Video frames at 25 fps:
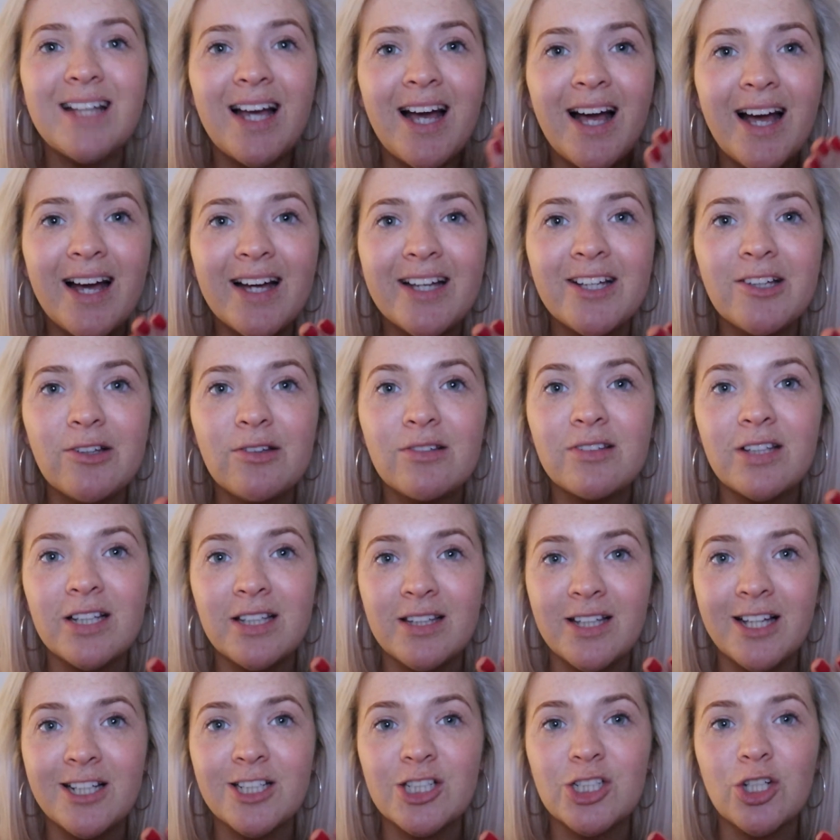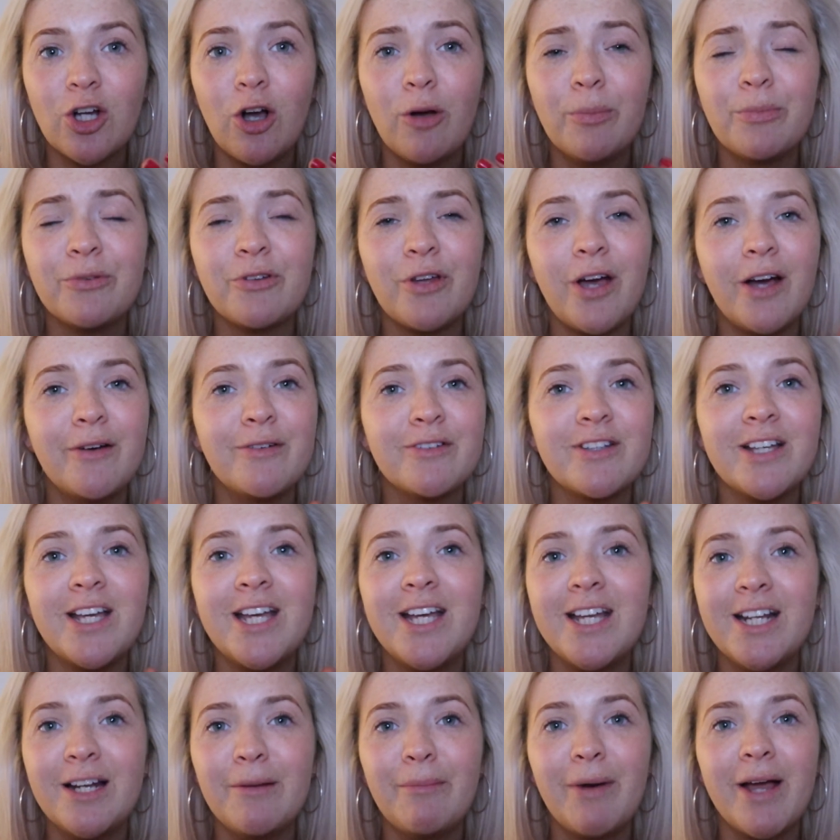aisles in that shop, so I was
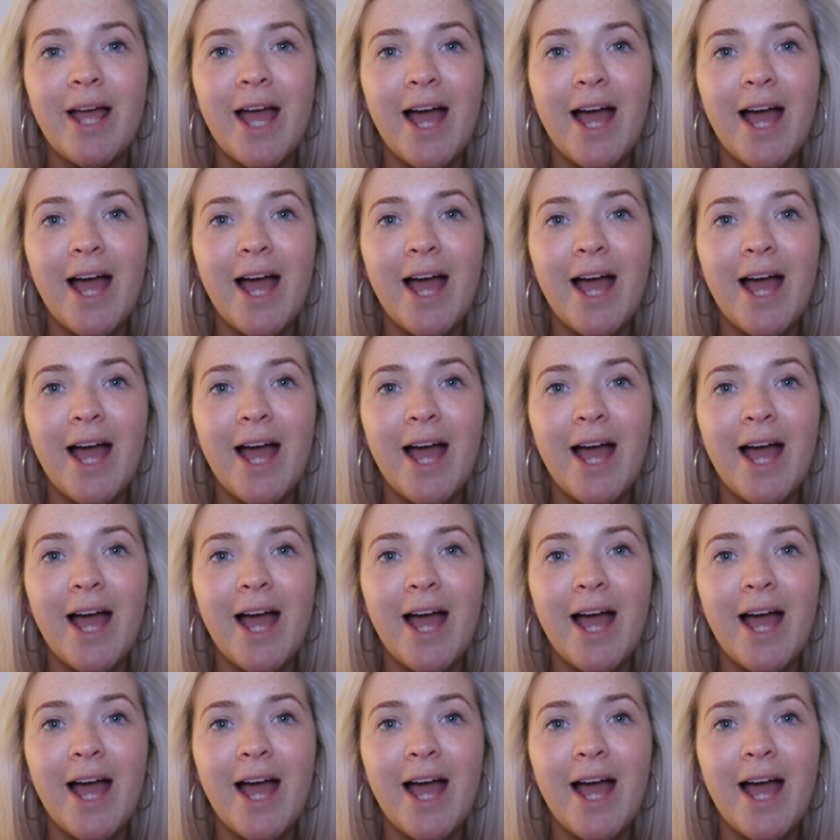in my